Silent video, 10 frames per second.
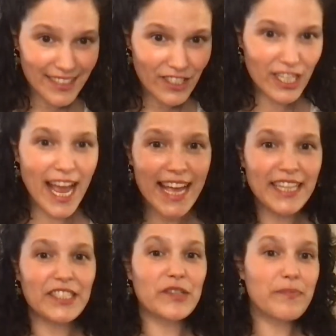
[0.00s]

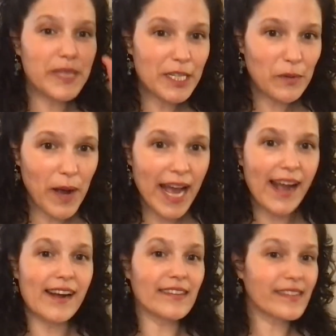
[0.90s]
change, be
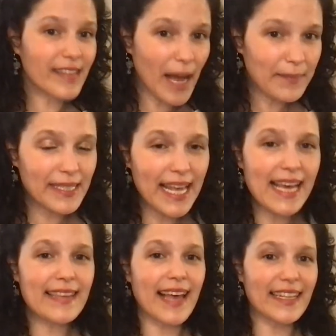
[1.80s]
aware, stop
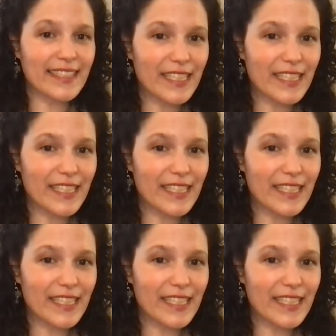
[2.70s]
saying that,